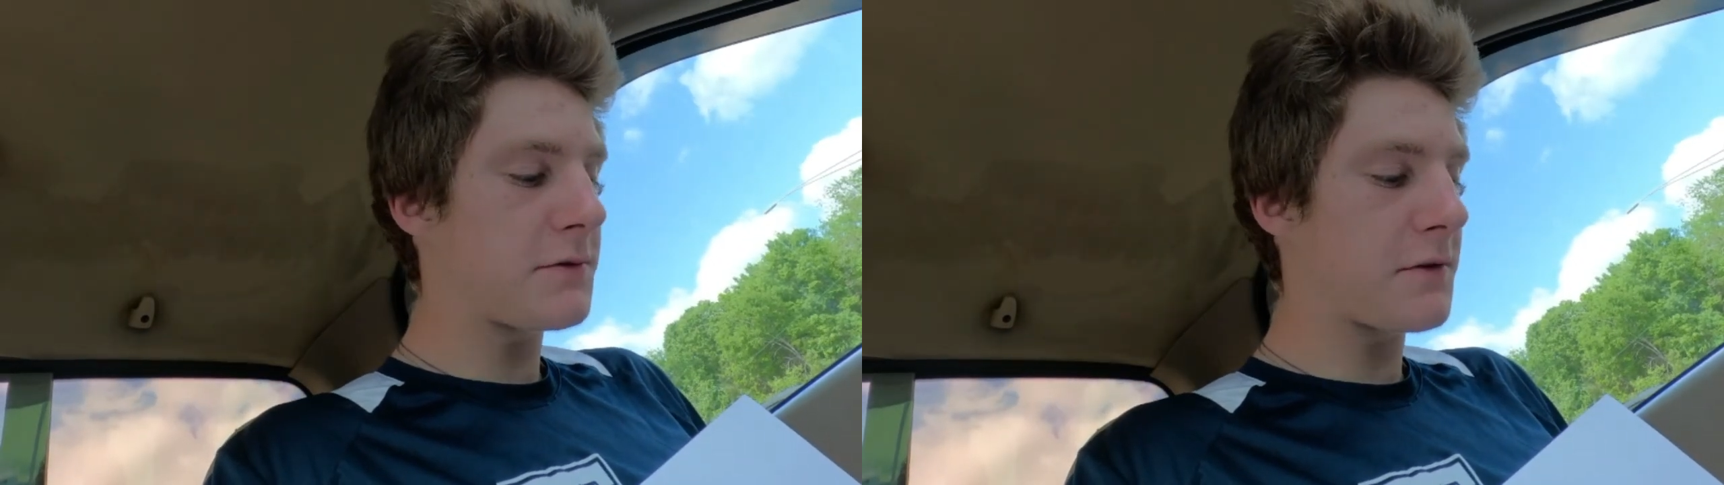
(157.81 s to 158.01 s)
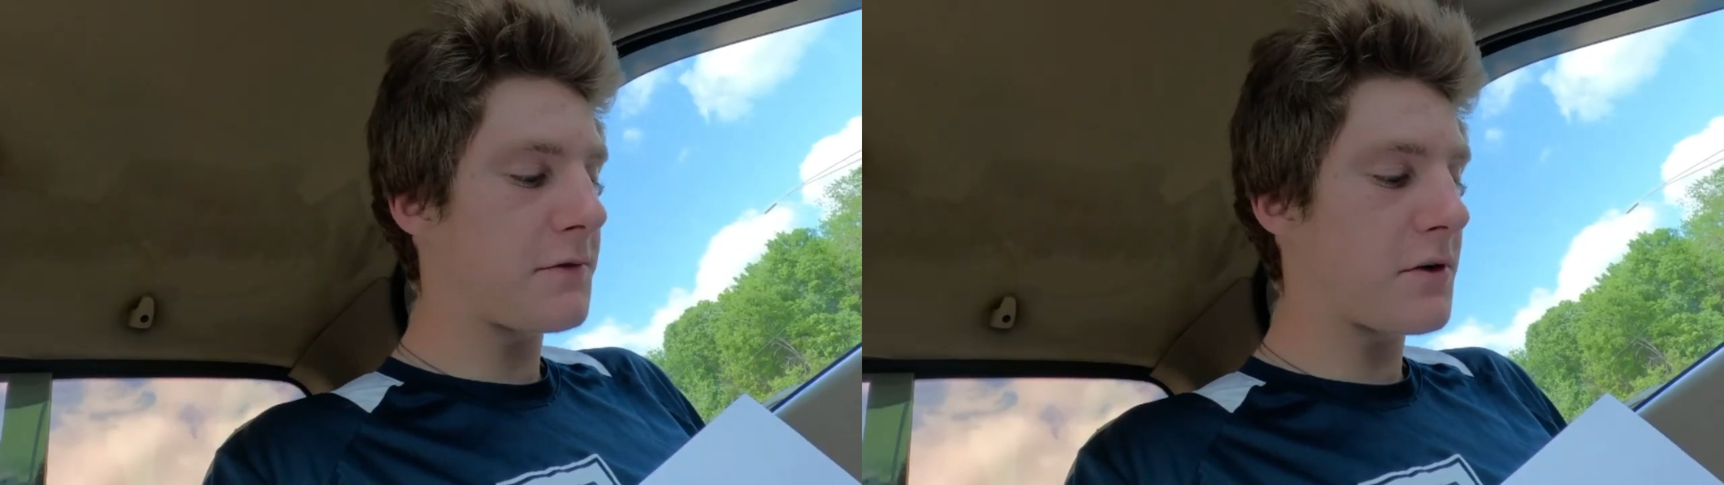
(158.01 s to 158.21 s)

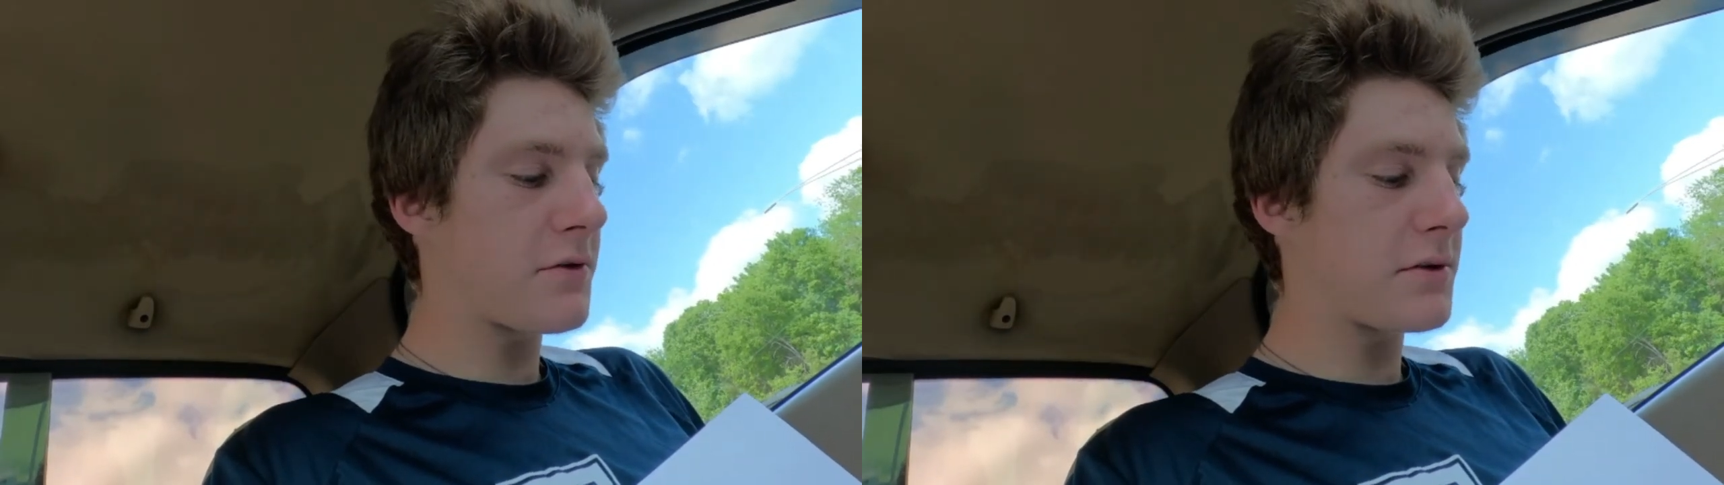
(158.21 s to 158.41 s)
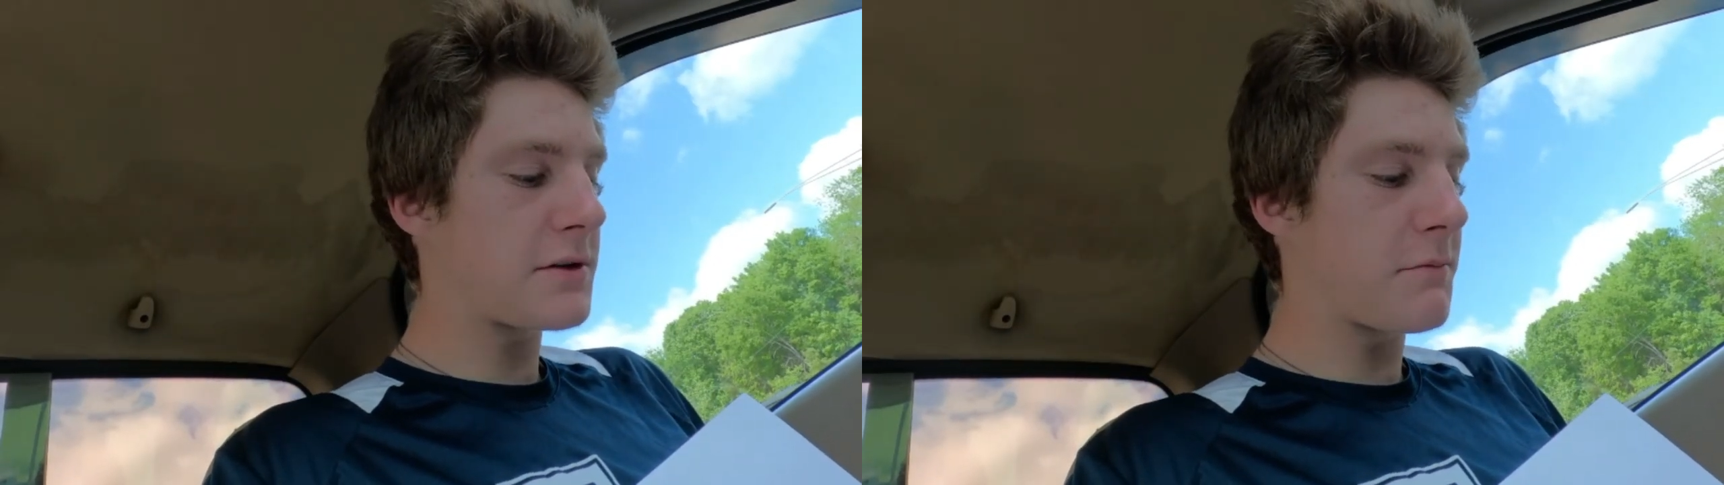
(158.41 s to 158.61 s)
for
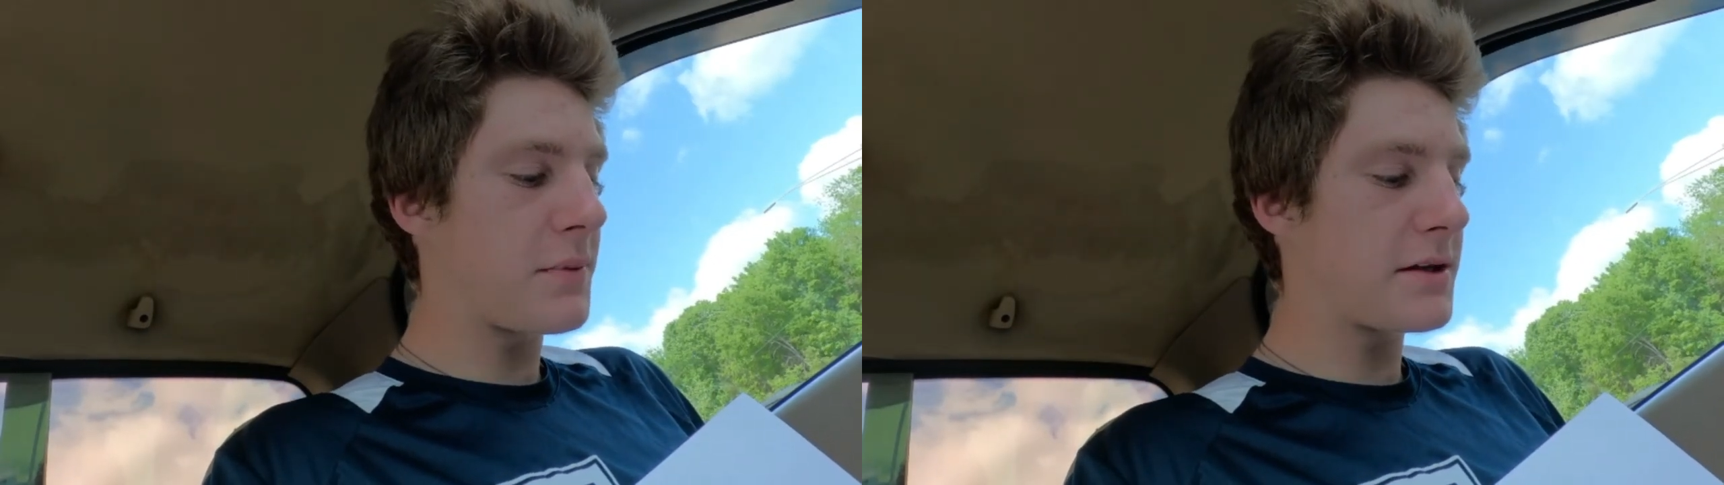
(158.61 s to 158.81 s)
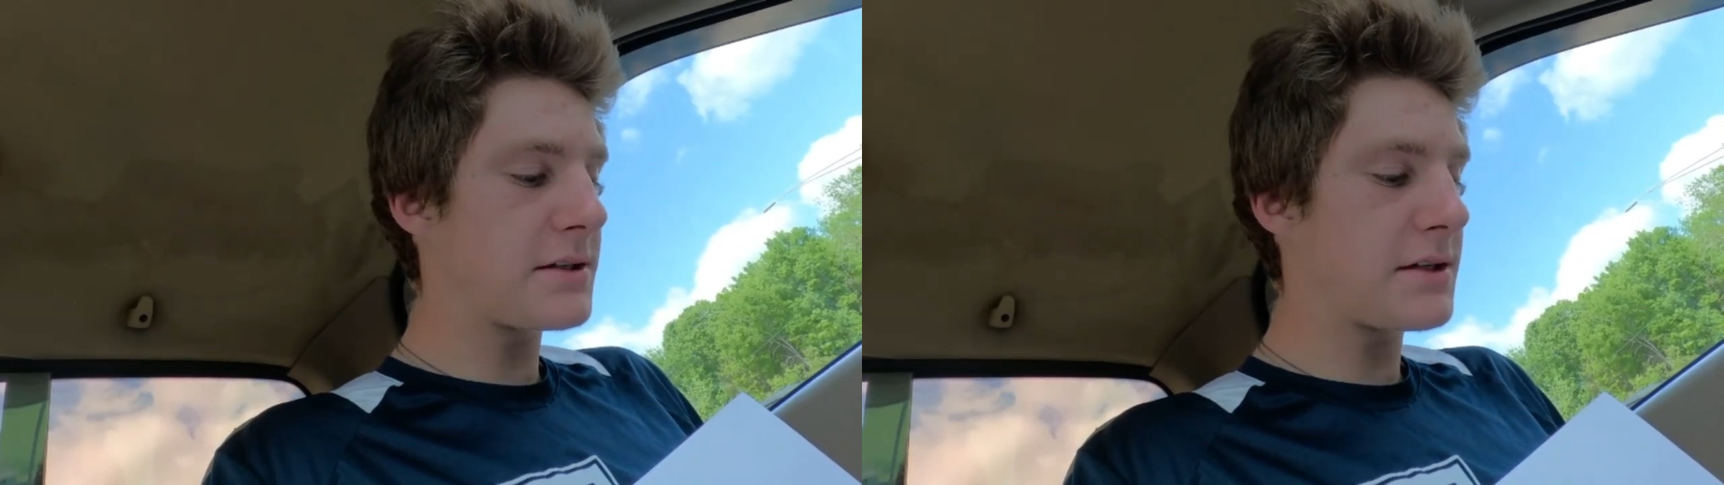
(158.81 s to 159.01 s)
furtherance of
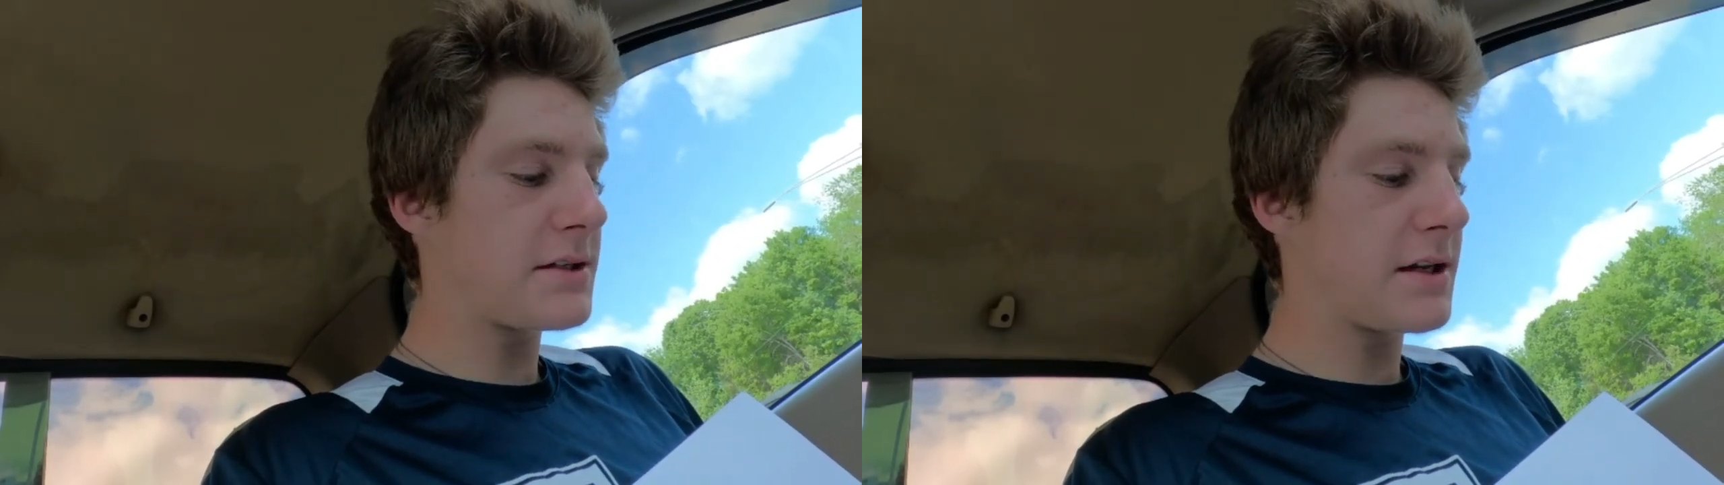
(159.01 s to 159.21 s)
business,